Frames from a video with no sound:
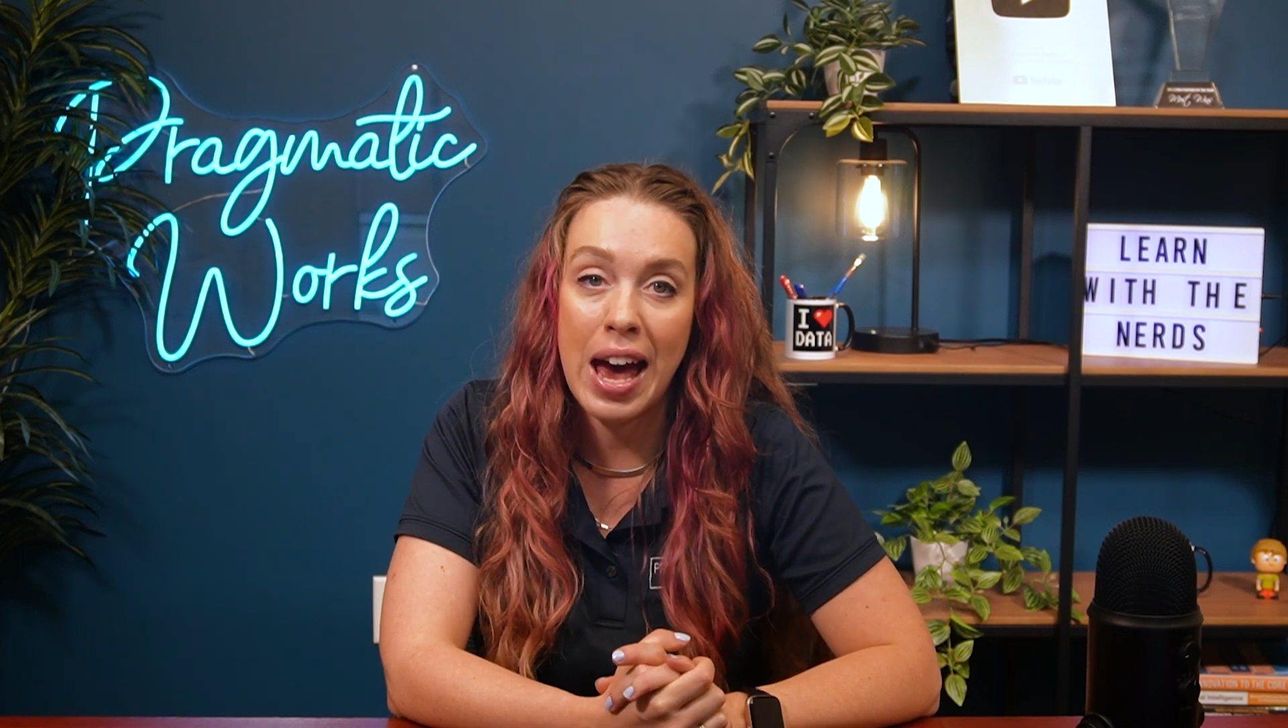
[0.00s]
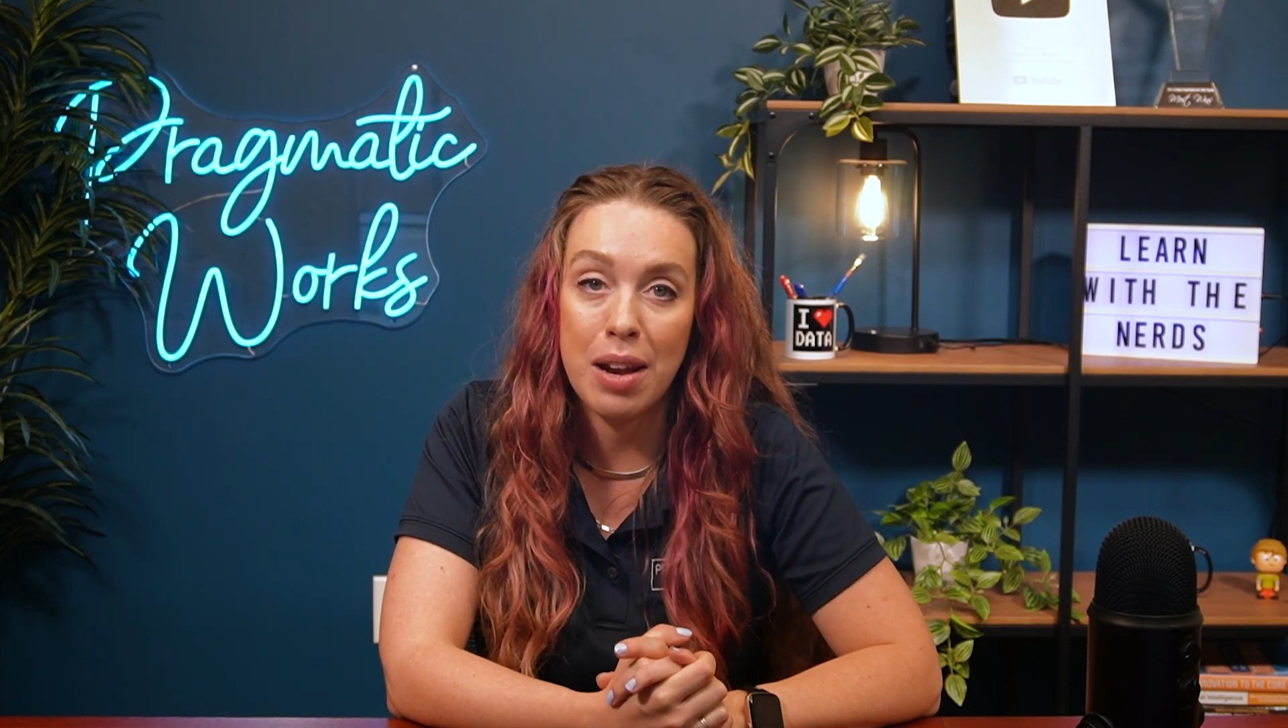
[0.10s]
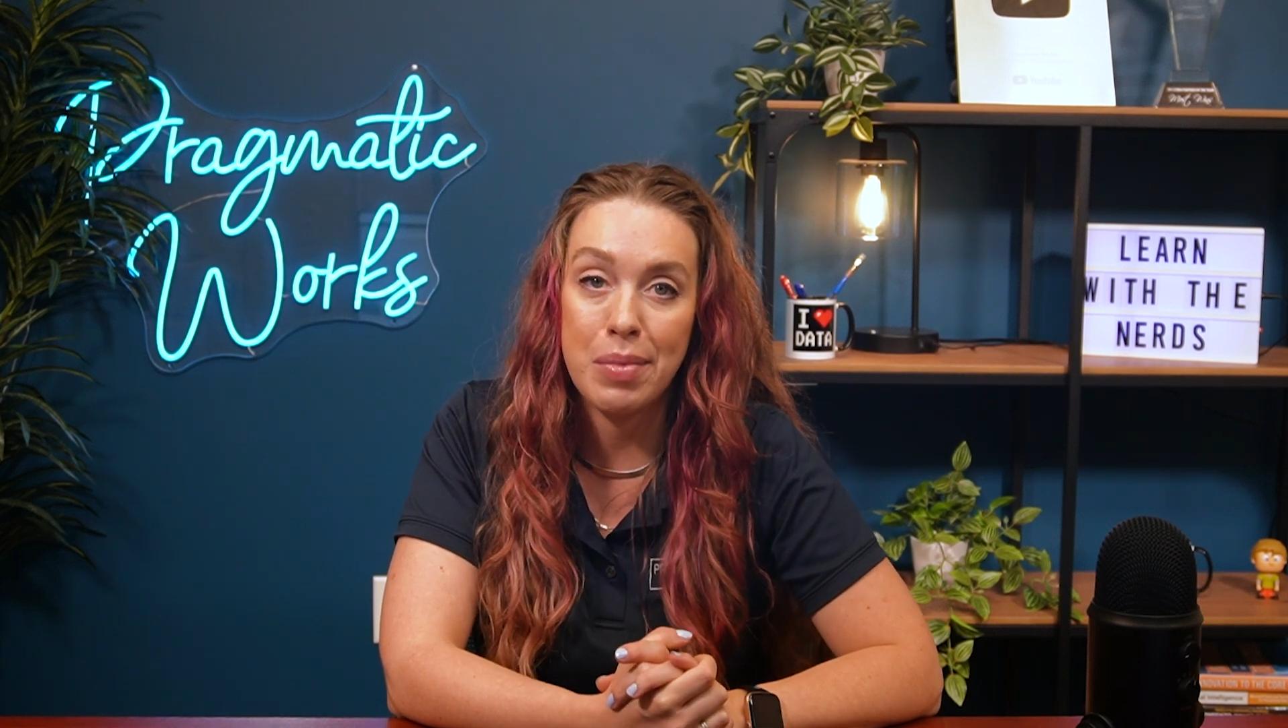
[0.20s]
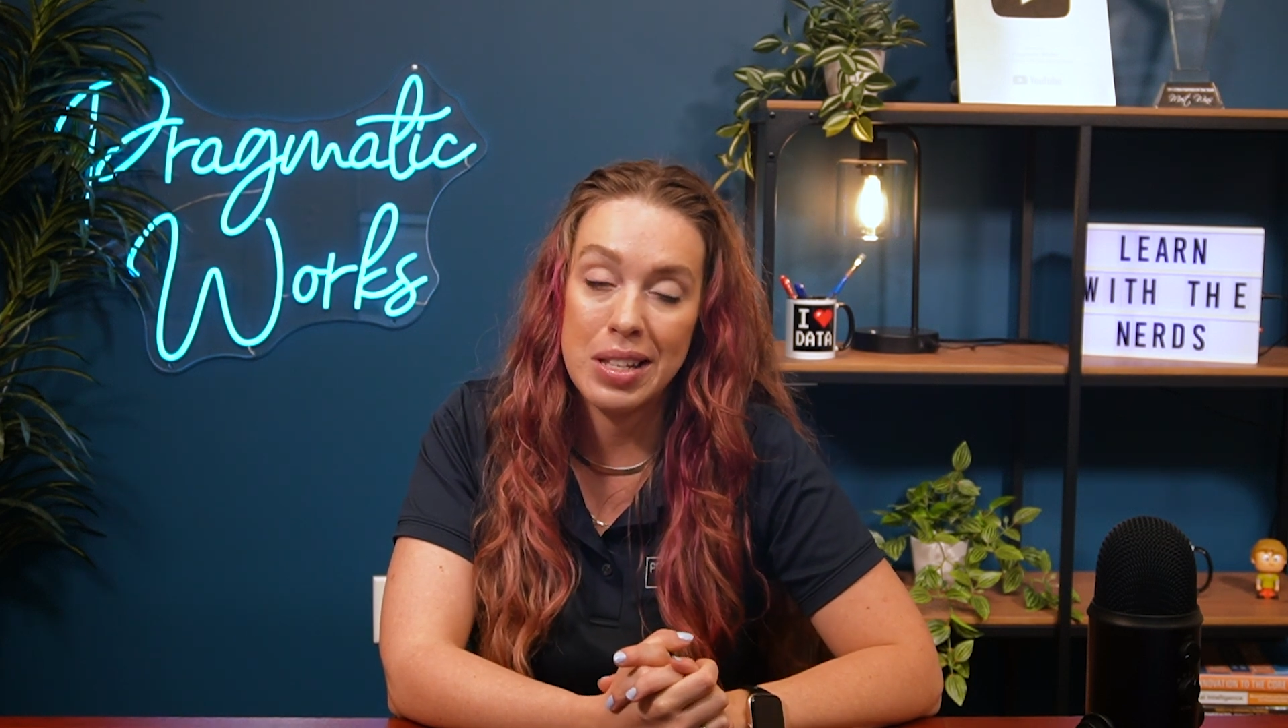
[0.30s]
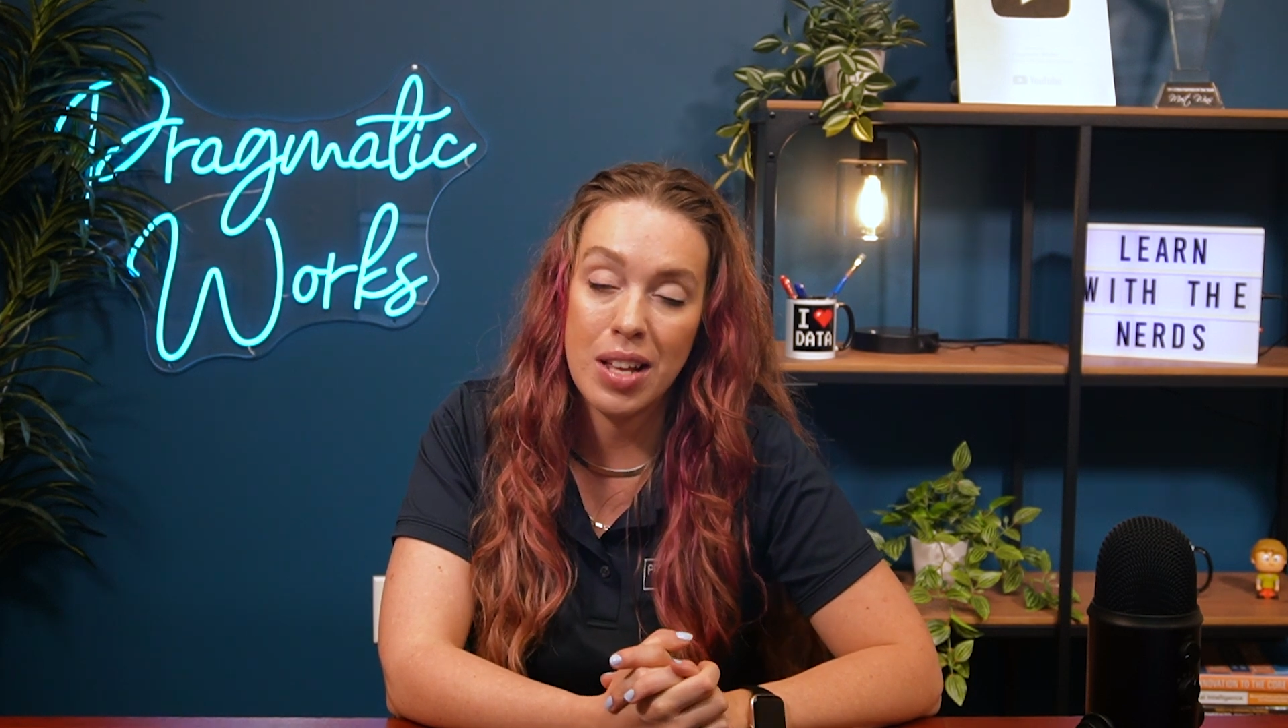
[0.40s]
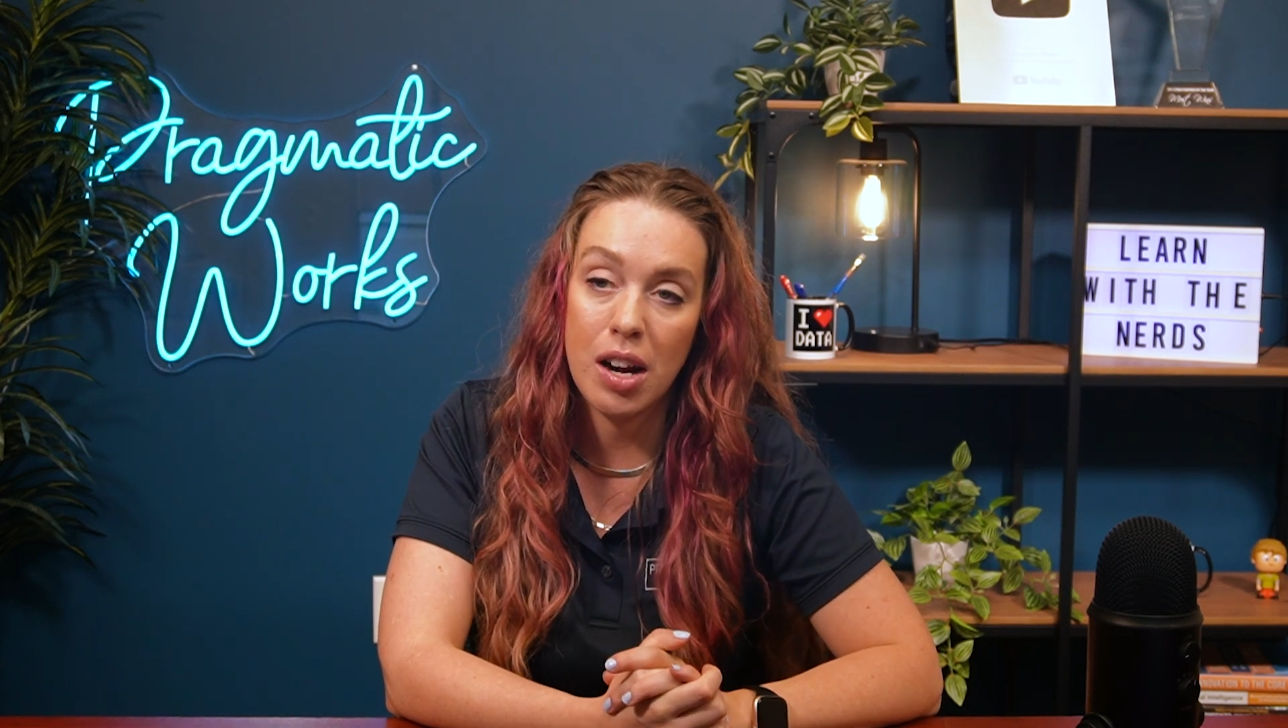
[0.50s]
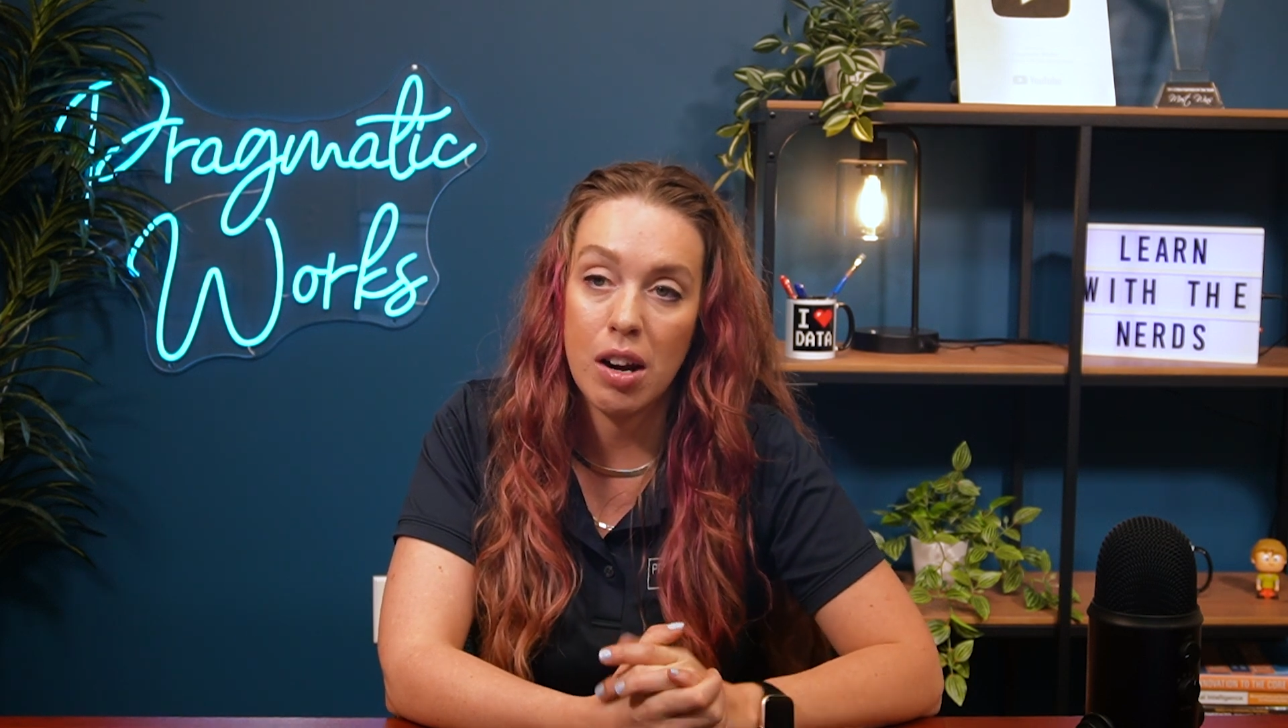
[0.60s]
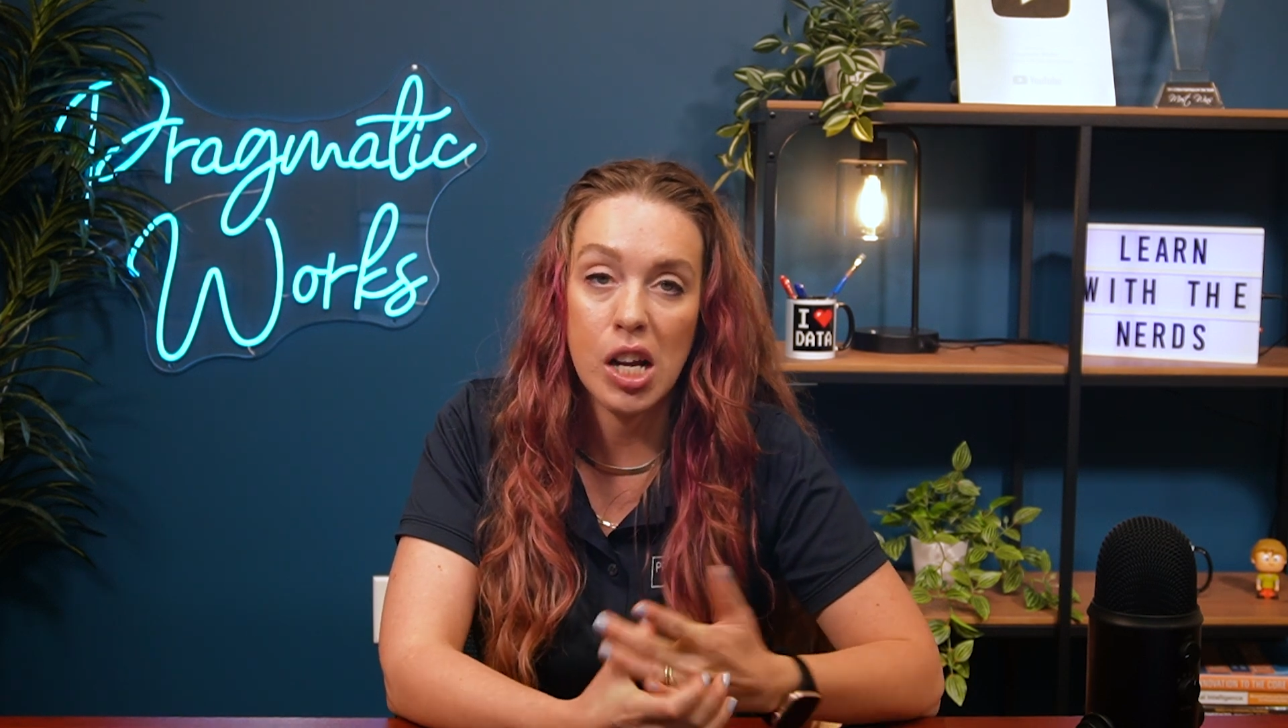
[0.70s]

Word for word: Admin Center,